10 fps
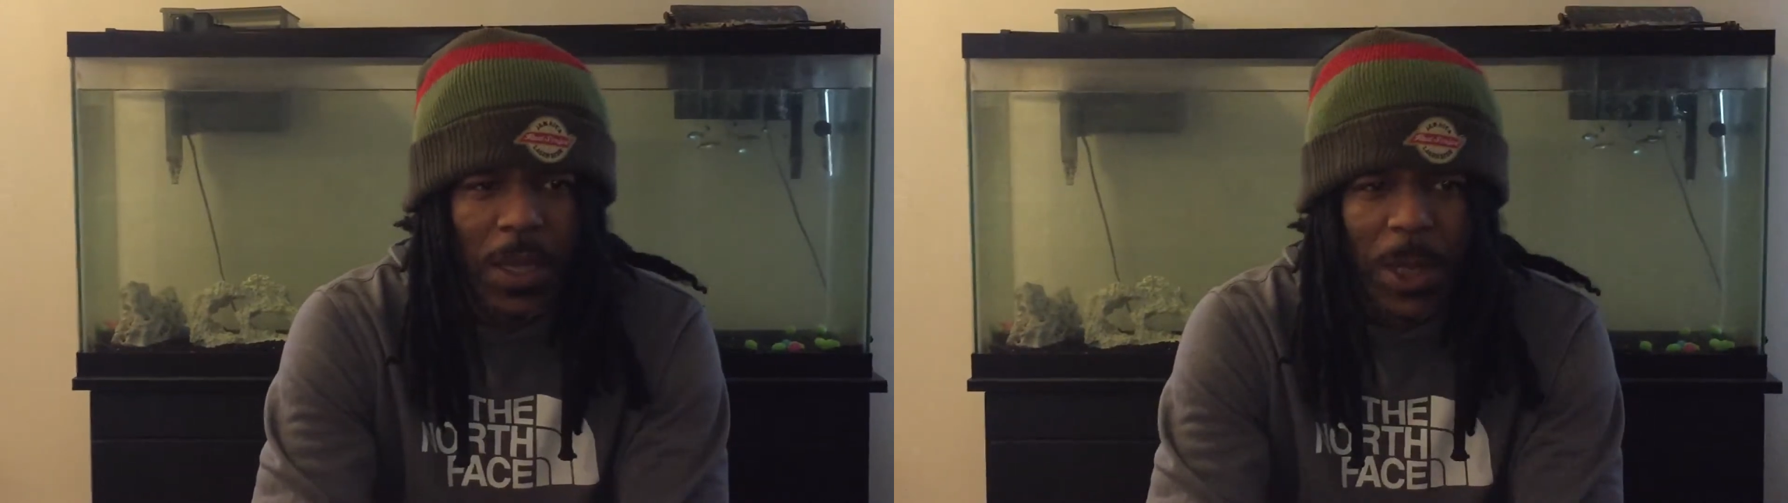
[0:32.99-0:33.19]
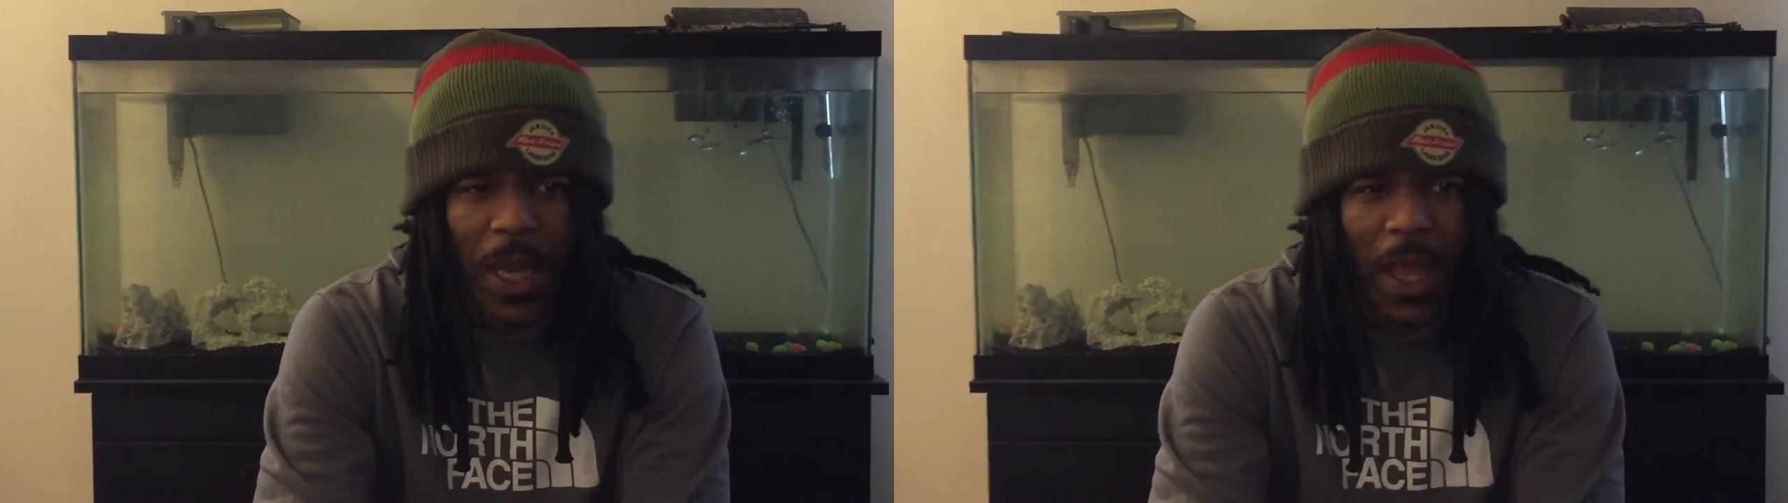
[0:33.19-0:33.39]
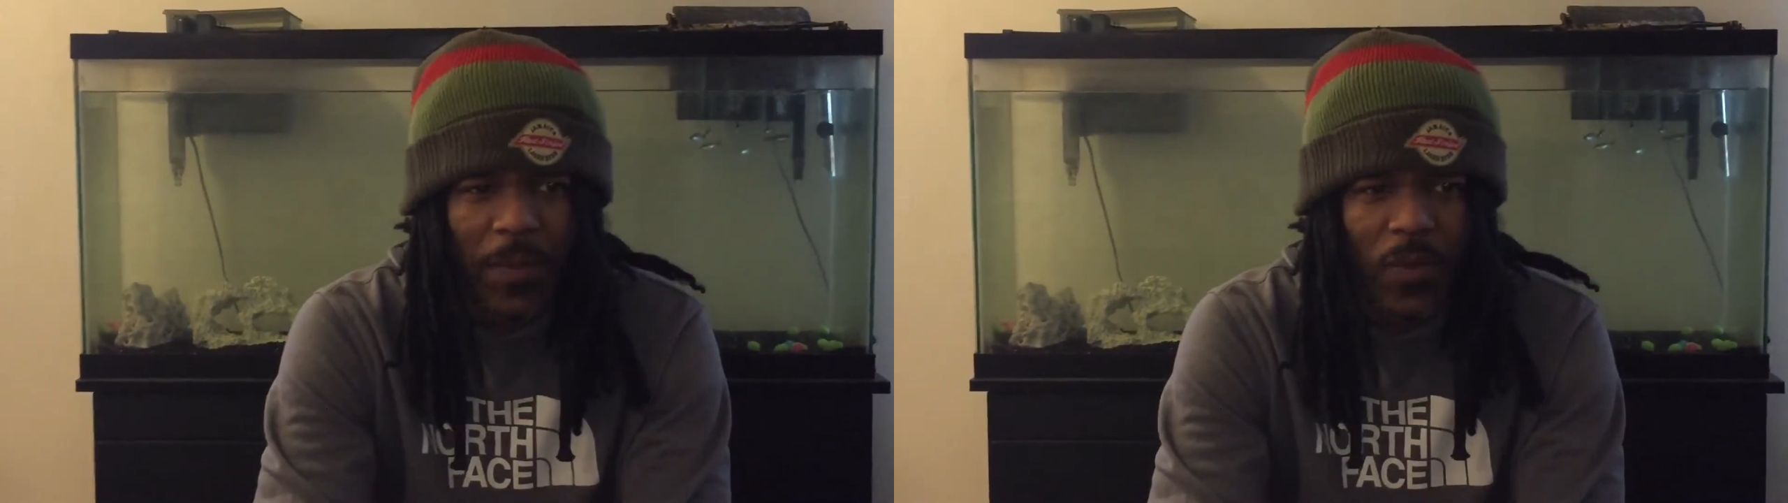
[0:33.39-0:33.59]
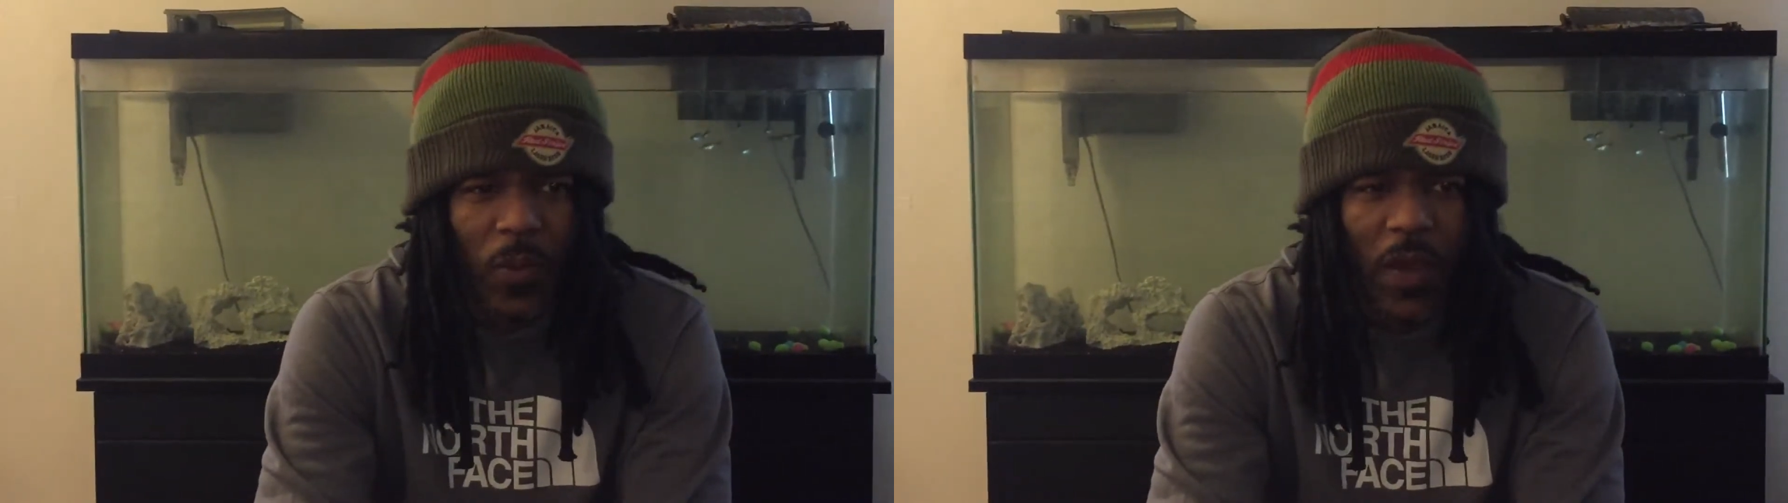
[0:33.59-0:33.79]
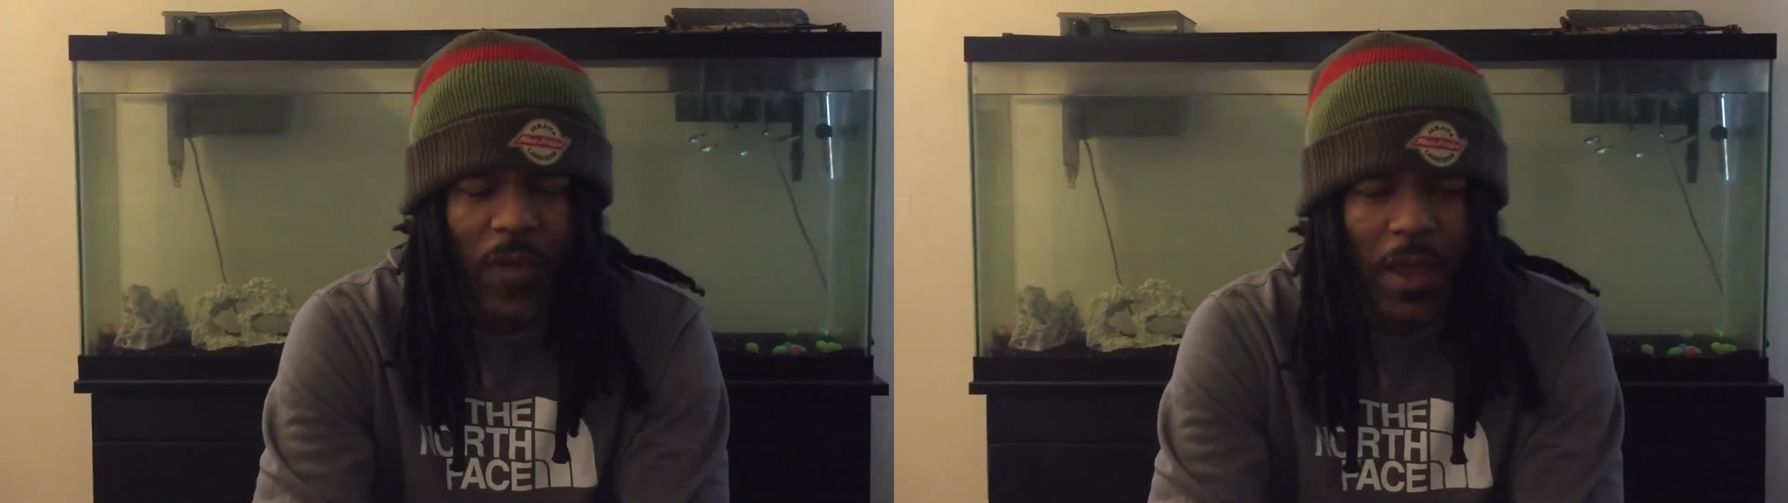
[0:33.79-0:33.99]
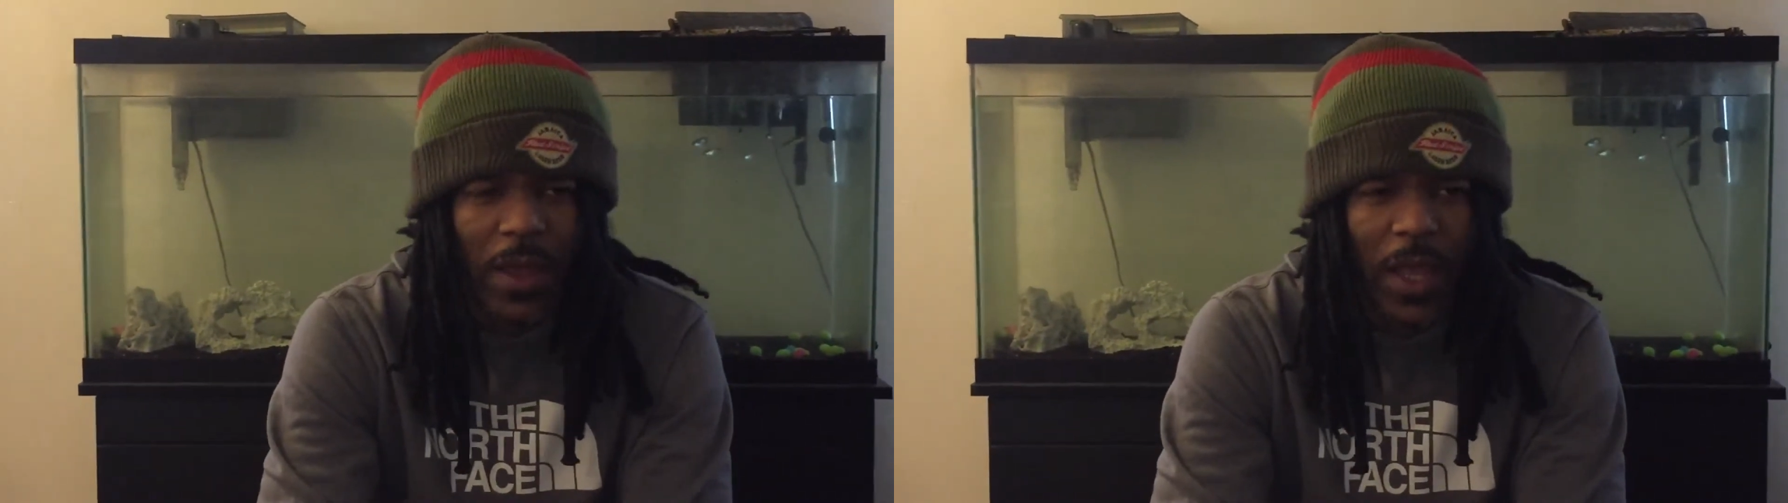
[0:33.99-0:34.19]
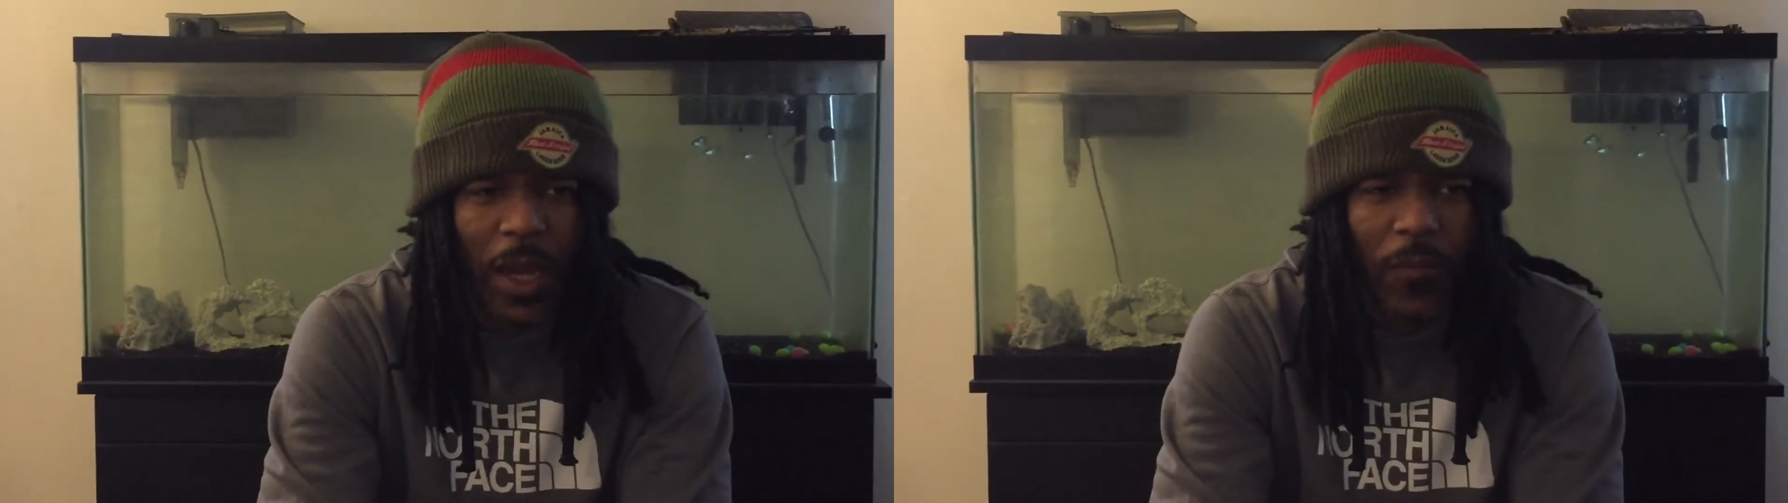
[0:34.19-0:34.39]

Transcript: Champs, wherever I can get